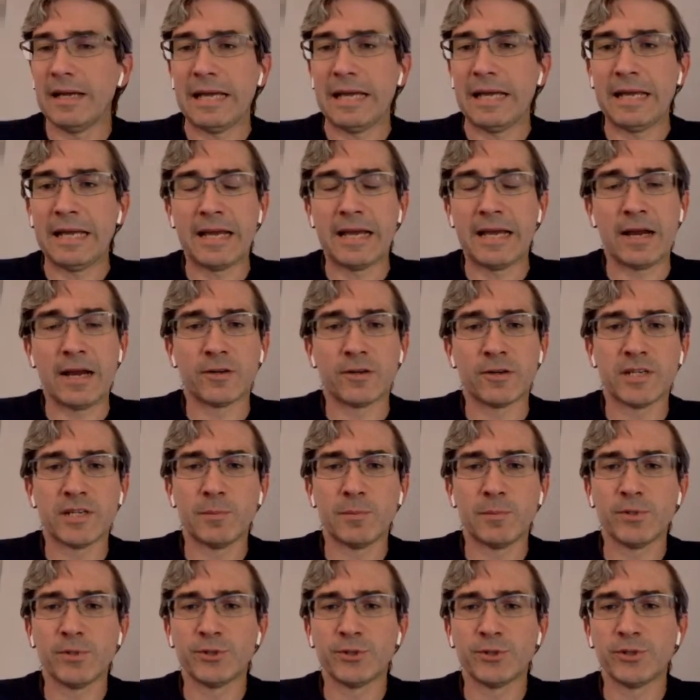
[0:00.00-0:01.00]
air
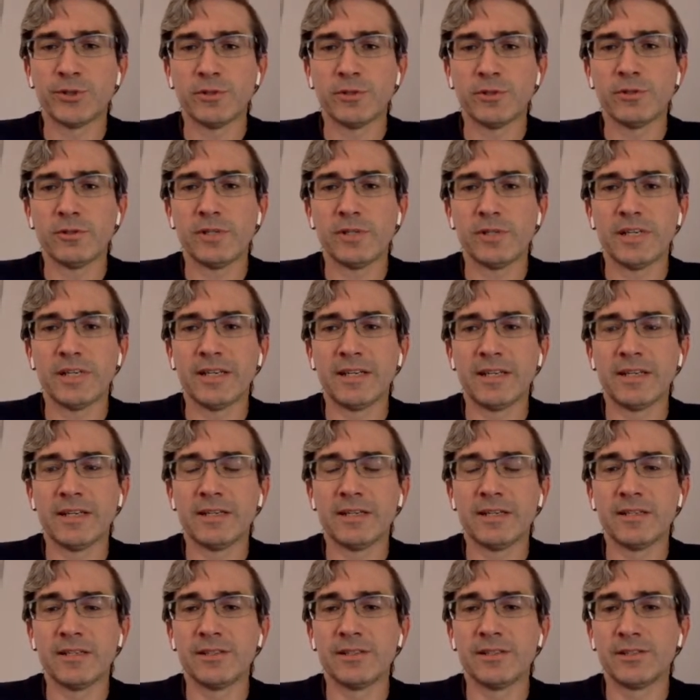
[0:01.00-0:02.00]
temperature
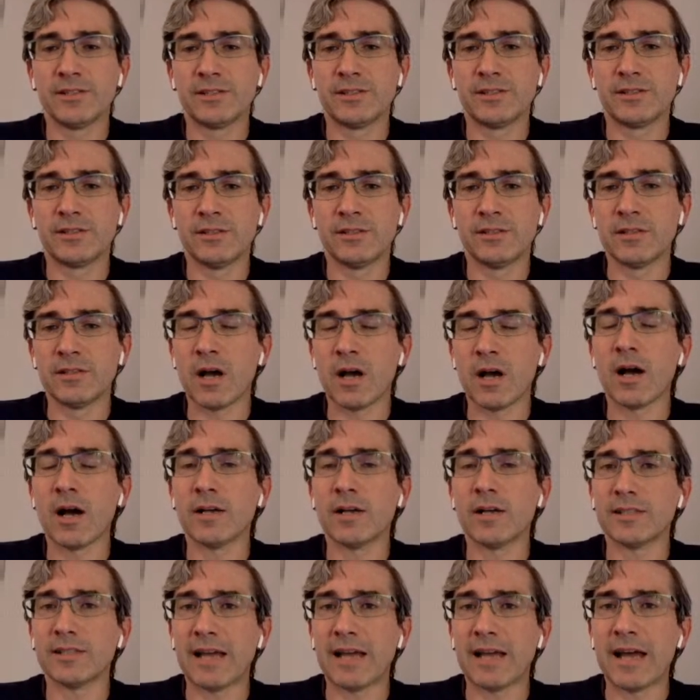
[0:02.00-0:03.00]
is
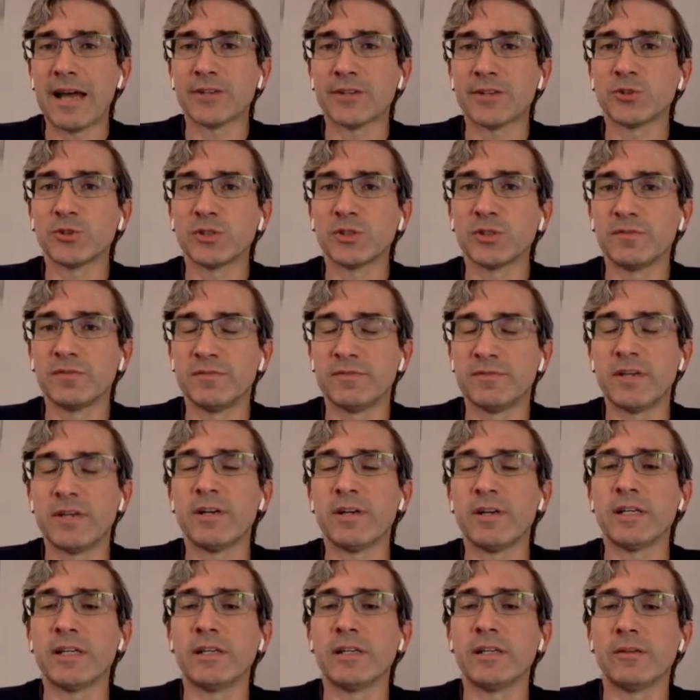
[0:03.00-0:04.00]
not actually
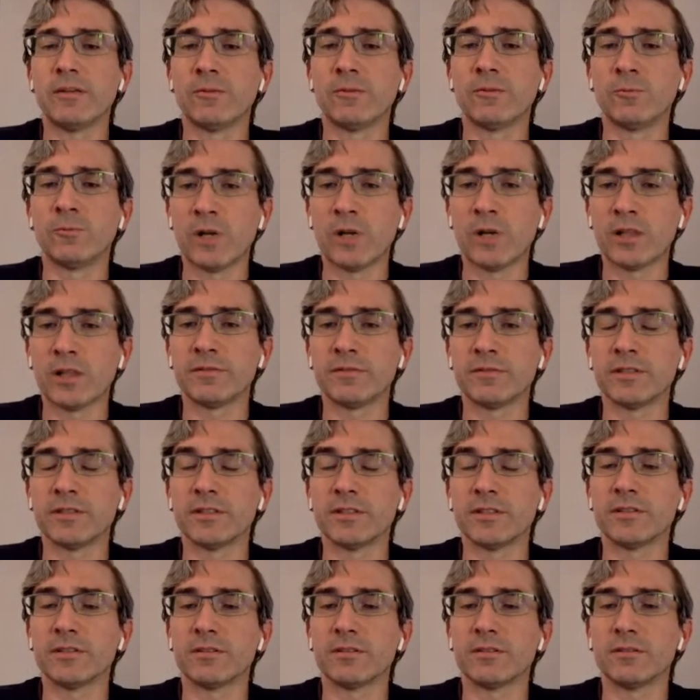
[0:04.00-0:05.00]
very
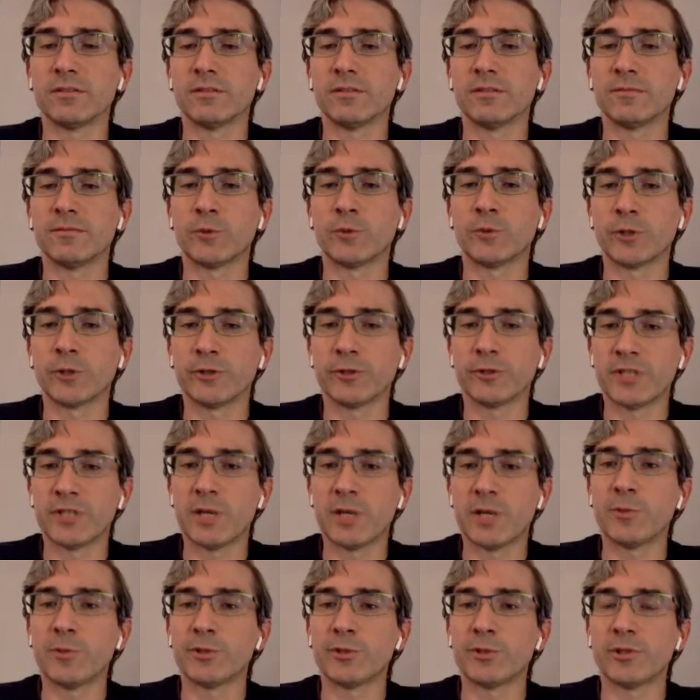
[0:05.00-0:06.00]
relevant for your
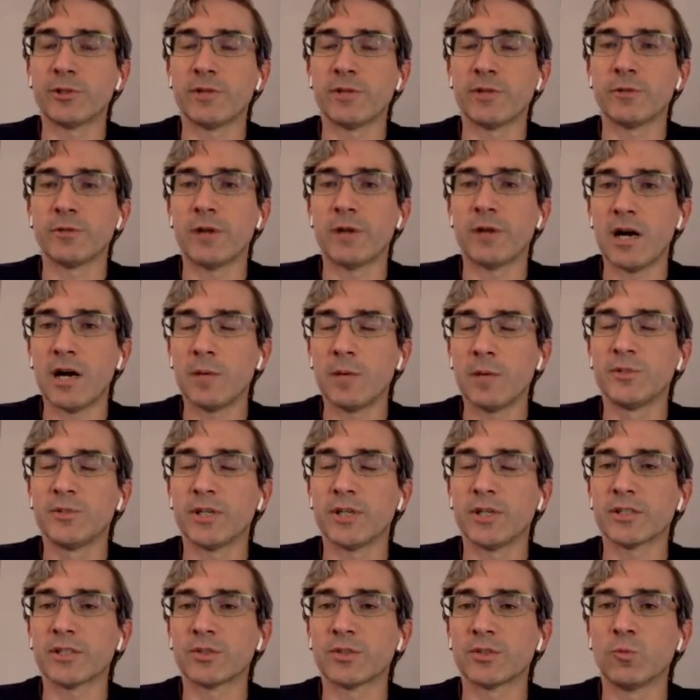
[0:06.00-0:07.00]
temperature of your
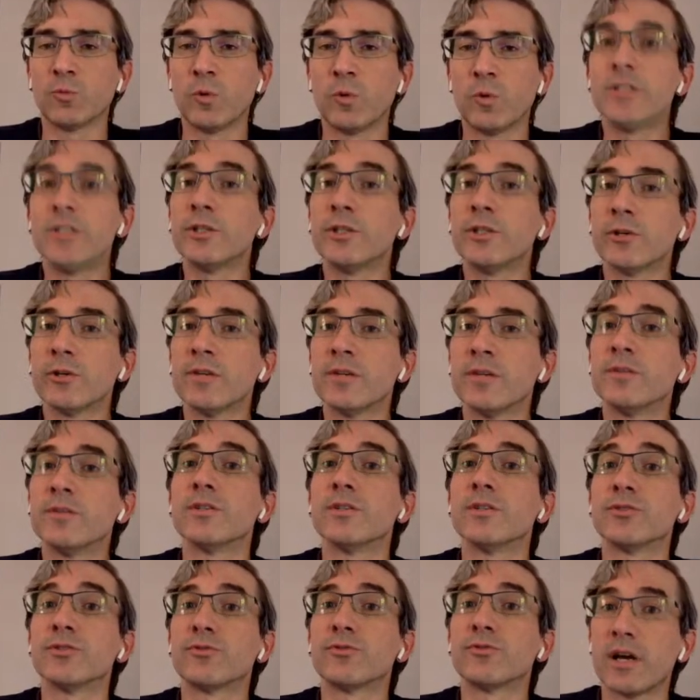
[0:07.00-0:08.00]
objects when you're in
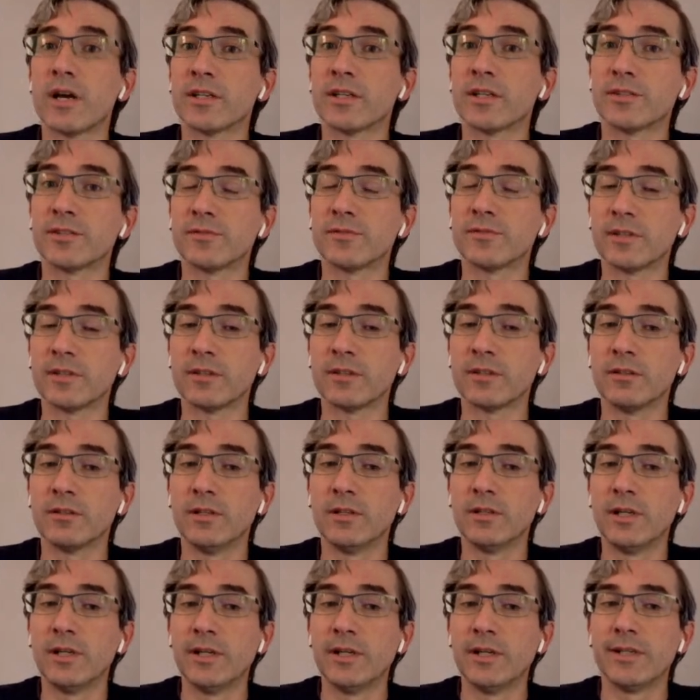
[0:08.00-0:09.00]
the stratosphere.
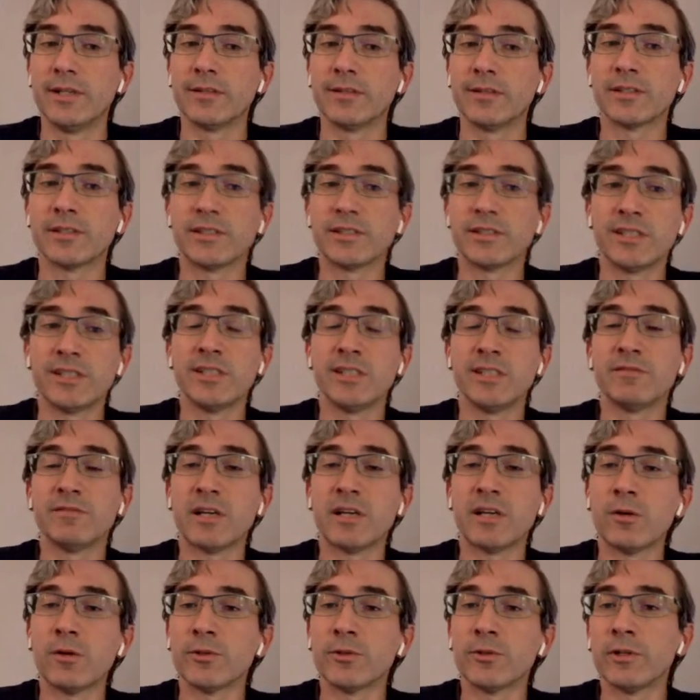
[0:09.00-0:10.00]
Like, Steve,
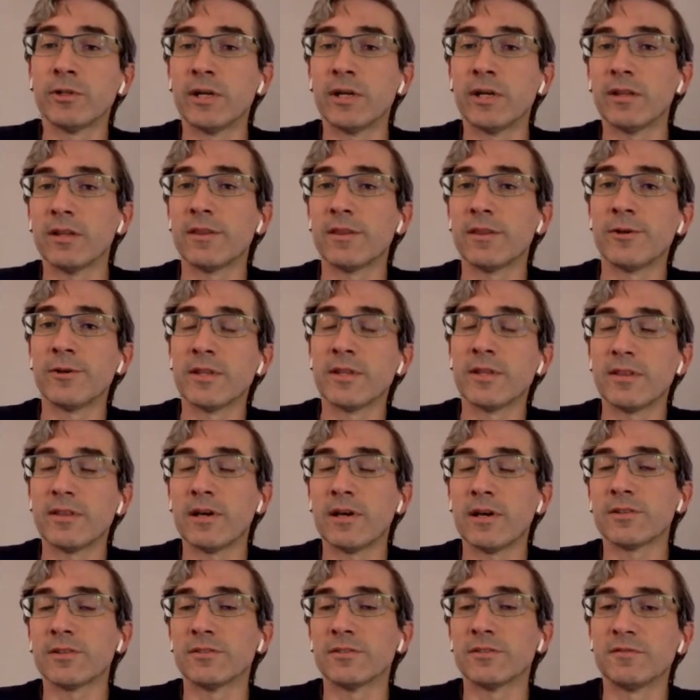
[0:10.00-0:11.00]
down there at
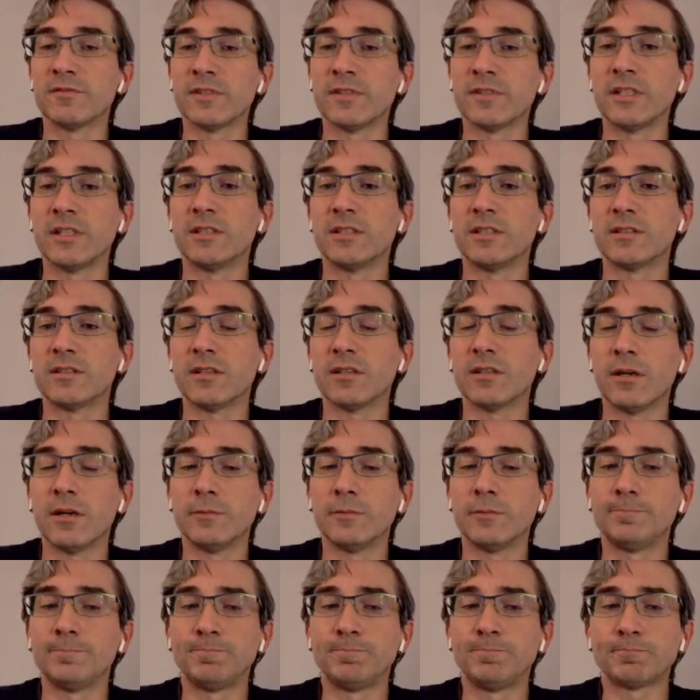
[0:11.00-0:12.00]
30,000 feet,
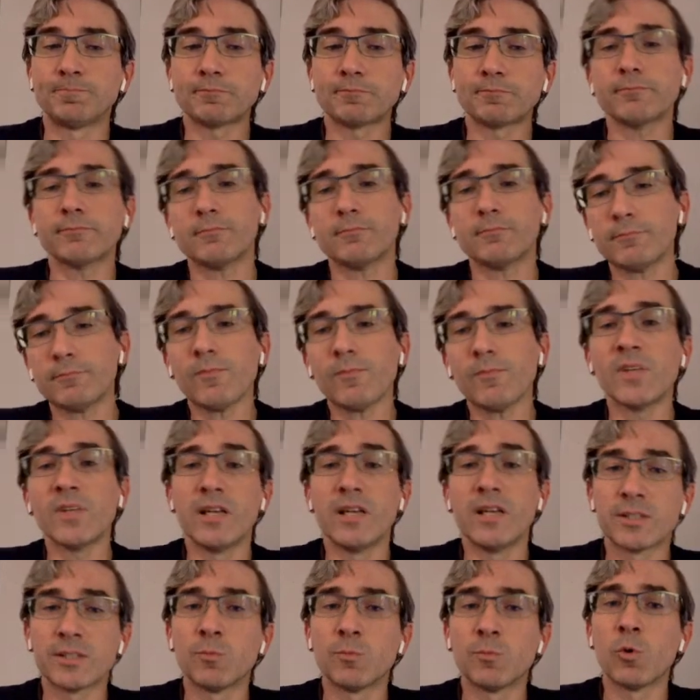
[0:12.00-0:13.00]

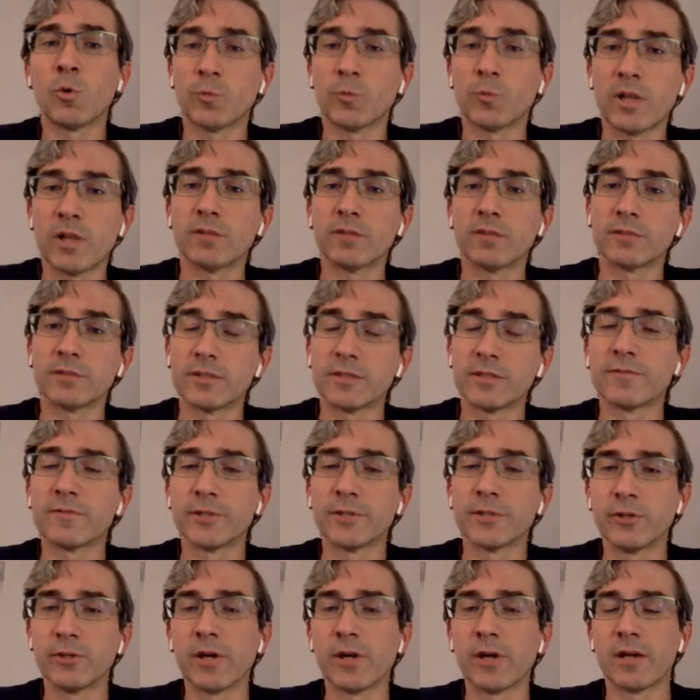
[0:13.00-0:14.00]
it's more relevant for
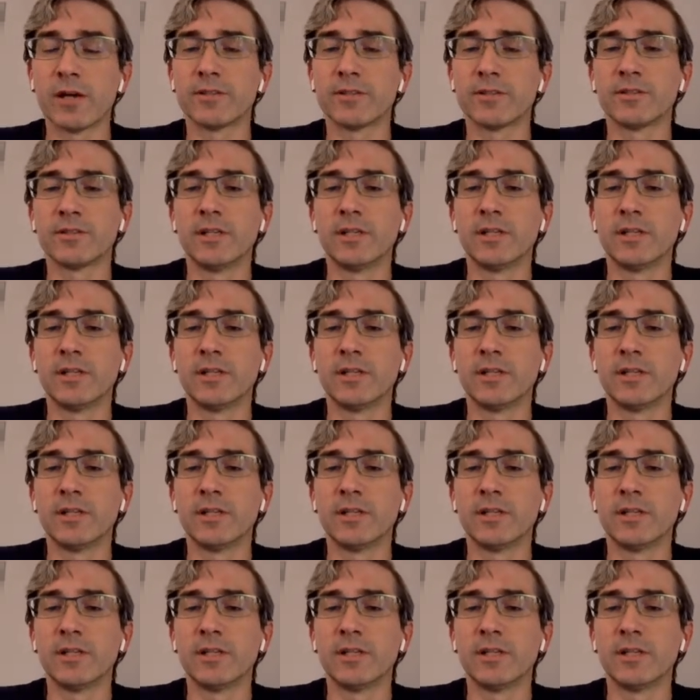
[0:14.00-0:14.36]
you guys.